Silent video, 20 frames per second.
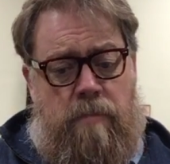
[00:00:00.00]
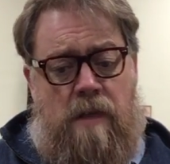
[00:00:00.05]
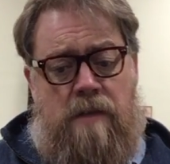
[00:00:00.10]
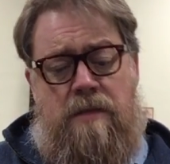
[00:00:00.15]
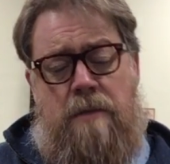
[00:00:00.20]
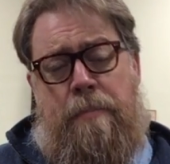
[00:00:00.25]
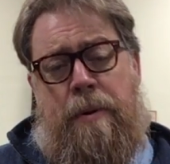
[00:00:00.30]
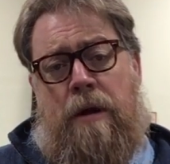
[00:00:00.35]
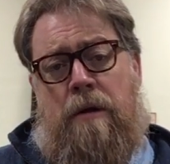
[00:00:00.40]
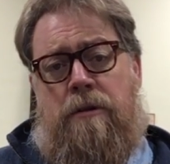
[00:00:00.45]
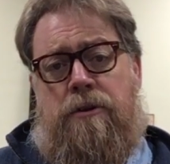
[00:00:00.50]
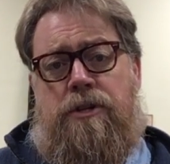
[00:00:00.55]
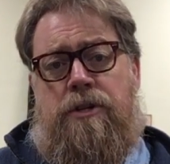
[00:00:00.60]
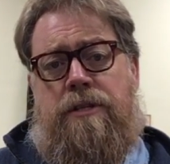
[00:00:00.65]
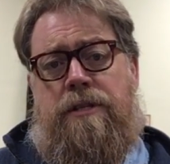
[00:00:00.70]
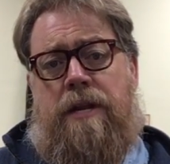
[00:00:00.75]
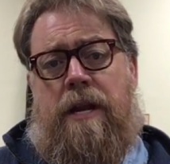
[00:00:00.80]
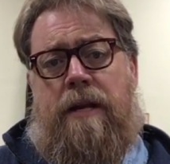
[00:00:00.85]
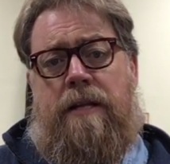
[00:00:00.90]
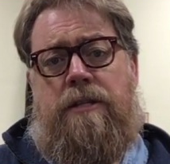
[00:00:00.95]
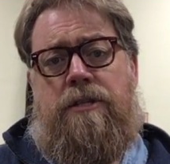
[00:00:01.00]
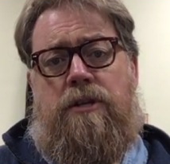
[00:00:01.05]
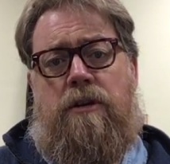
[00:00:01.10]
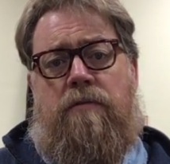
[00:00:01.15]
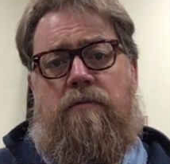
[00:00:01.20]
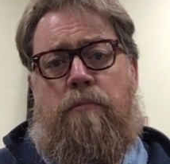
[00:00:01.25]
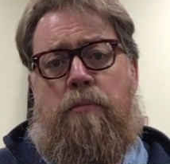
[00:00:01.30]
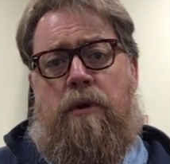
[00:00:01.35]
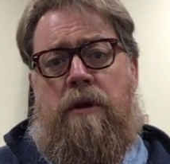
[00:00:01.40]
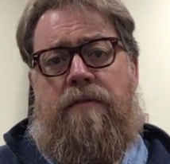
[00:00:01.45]
The parishes that I had
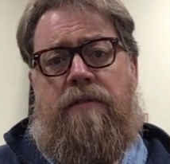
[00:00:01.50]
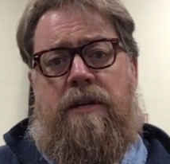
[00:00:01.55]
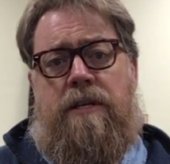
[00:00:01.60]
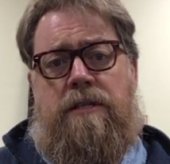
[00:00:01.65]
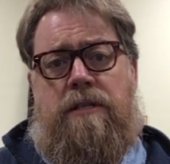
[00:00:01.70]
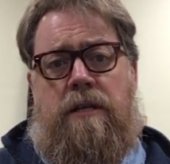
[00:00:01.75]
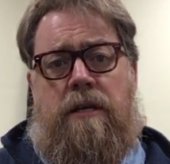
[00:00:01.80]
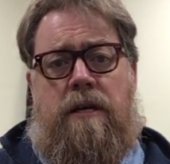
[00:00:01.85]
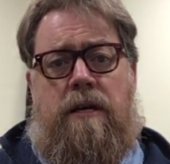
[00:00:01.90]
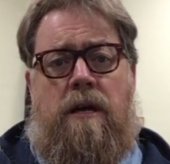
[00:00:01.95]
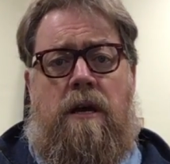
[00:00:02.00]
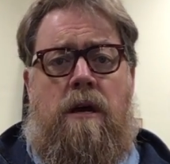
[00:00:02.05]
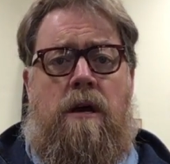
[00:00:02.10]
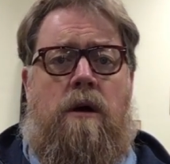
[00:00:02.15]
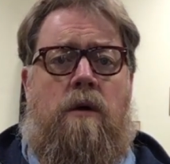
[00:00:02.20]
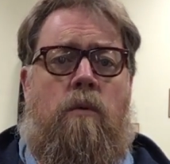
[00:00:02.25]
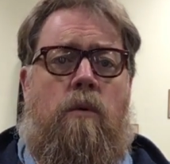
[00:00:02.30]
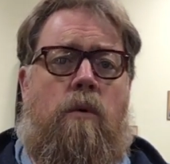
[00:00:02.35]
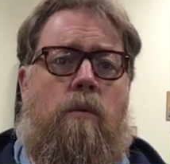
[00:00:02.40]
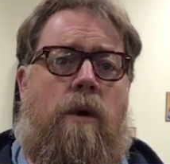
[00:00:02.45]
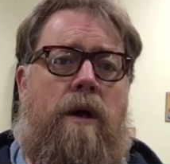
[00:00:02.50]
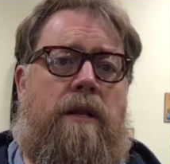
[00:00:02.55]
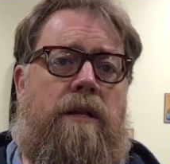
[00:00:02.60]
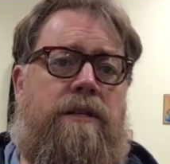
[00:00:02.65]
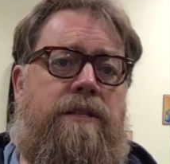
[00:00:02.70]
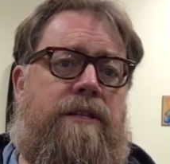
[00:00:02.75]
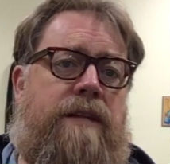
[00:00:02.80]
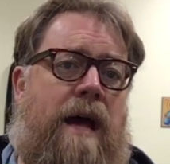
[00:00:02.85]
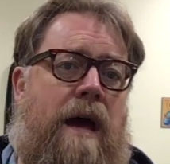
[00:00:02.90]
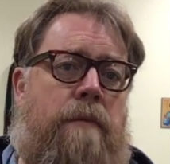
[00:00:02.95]
served previously were well
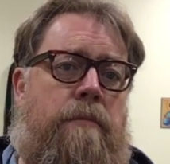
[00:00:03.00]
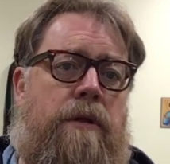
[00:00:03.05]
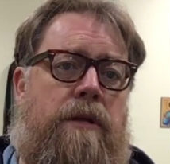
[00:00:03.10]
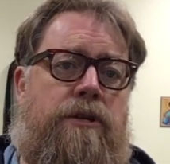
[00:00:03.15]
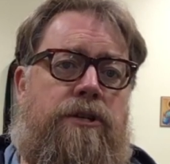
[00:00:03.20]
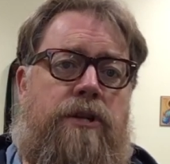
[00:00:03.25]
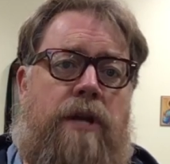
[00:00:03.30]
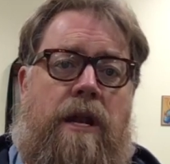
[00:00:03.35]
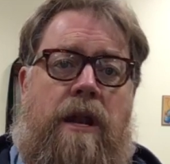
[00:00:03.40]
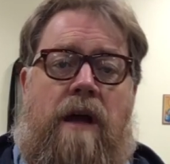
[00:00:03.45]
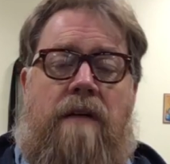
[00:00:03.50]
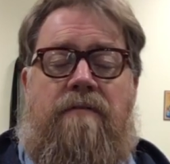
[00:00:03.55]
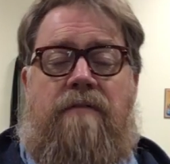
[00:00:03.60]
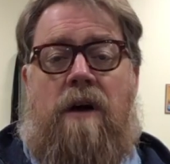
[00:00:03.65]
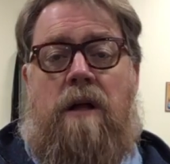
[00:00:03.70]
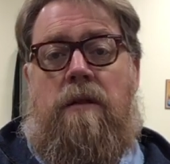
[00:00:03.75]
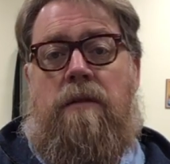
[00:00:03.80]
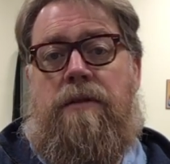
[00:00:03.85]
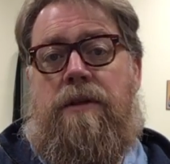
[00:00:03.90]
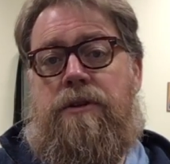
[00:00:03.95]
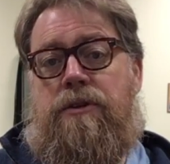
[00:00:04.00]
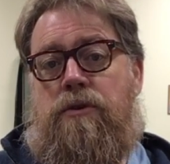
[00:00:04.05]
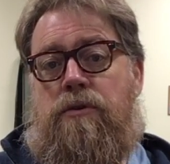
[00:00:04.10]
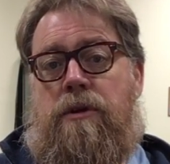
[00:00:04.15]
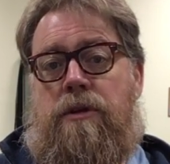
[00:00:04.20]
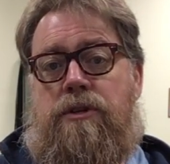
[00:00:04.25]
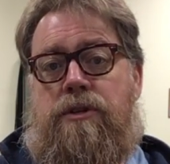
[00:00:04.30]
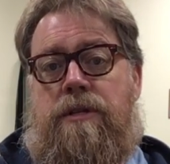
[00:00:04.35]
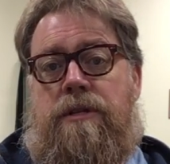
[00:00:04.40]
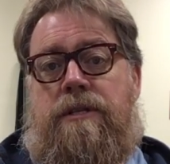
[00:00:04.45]
established, and I followed the
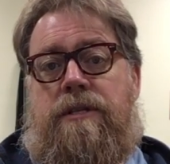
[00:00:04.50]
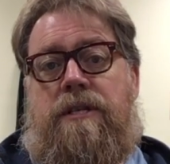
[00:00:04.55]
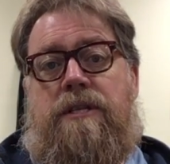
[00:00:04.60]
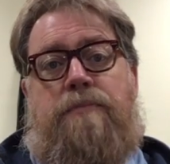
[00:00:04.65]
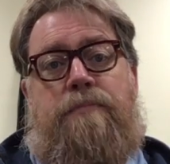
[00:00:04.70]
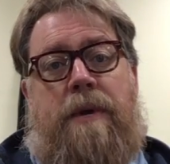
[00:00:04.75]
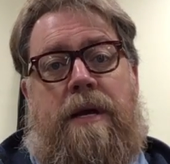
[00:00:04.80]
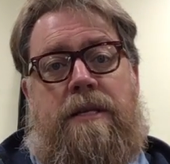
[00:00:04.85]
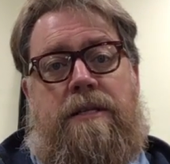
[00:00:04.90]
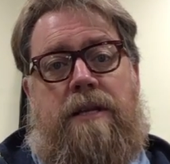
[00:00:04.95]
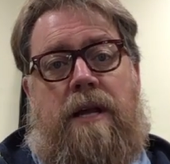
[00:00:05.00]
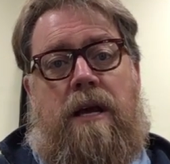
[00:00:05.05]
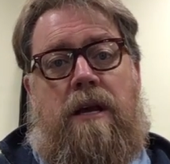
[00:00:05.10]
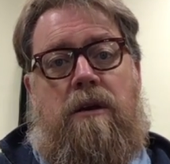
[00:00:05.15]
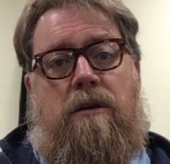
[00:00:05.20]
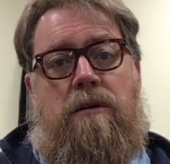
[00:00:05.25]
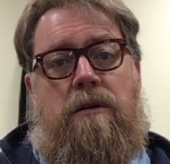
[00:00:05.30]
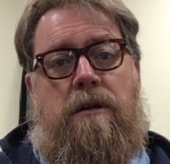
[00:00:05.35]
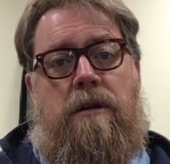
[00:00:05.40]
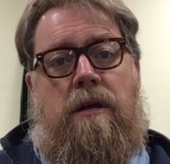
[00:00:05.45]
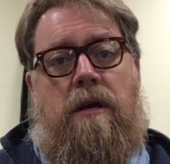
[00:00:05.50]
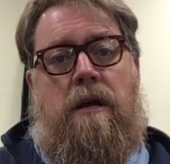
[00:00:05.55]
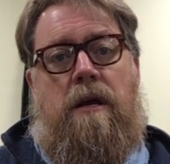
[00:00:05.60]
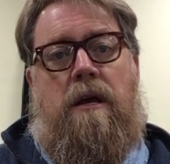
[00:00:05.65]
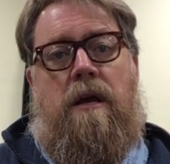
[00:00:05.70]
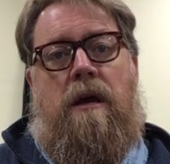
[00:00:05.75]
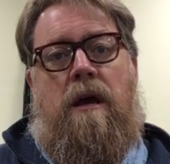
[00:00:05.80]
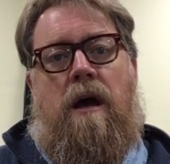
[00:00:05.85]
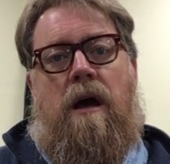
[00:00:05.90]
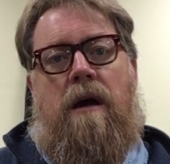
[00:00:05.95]
traditions as best I could
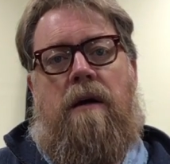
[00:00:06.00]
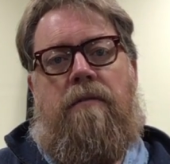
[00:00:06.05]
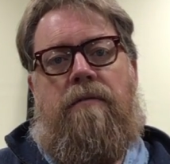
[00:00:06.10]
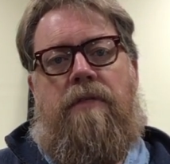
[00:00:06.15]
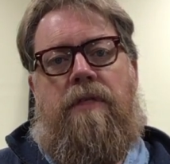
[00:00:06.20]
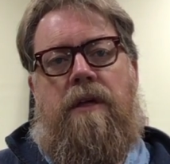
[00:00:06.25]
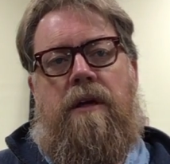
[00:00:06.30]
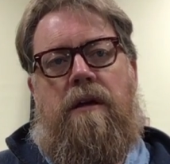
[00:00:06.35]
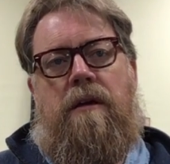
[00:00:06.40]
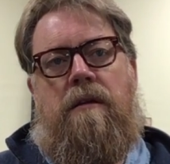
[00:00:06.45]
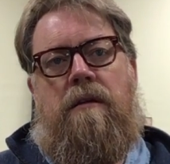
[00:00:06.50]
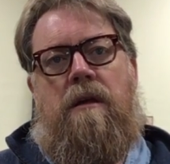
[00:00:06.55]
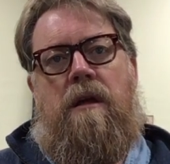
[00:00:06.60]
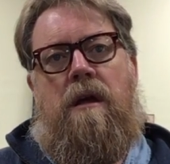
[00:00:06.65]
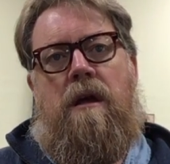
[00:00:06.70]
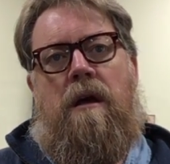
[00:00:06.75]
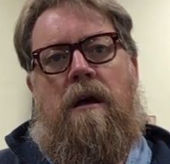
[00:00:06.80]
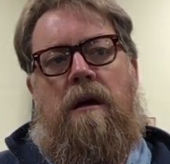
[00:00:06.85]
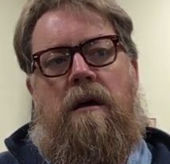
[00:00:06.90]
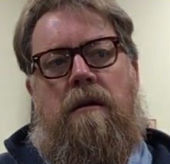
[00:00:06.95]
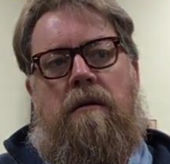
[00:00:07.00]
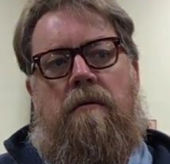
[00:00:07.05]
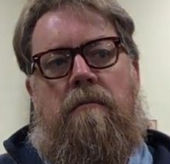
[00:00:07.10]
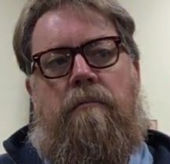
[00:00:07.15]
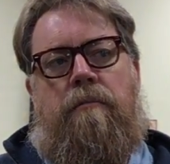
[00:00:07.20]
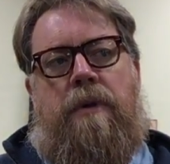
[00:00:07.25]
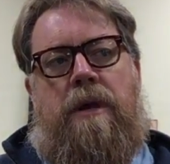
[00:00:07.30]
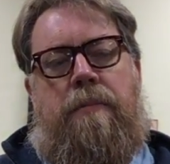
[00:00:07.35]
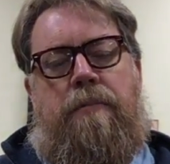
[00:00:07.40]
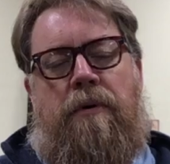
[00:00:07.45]
of the
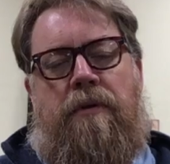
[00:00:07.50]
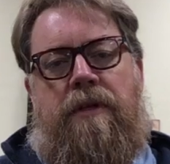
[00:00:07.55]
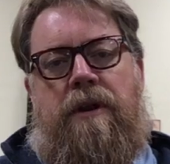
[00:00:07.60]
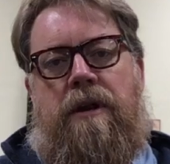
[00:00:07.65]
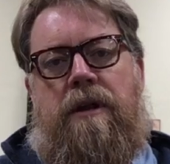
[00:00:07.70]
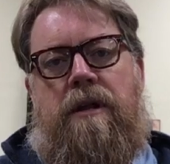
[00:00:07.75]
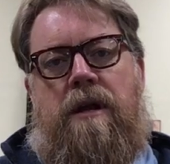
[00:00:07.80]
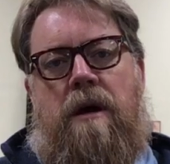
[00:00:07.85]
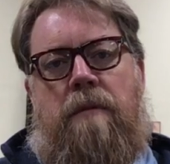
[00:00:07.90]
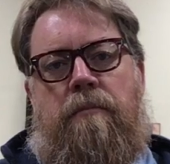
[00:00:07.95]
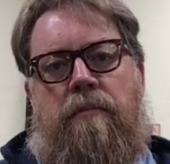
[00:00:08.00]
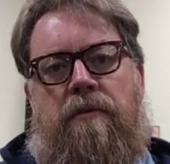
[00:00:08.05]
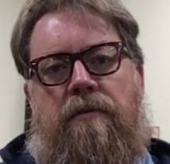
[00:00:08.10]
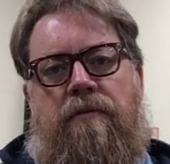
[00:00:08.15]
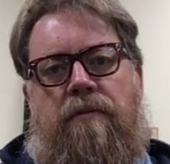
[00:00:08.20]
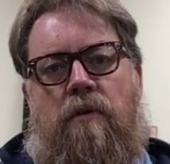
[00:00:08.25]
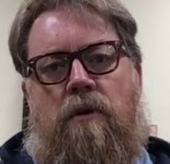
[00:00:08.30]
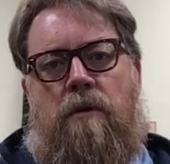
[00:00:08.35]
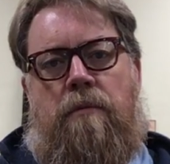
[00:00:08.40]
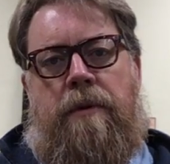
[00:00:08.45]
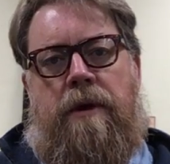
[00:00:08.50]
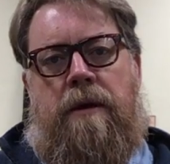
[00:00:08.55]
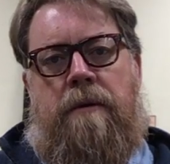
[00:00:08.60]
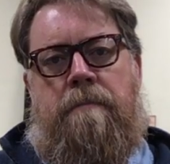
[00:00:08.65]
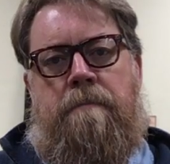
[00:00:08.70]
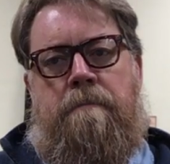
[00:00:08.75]
people that had come before me.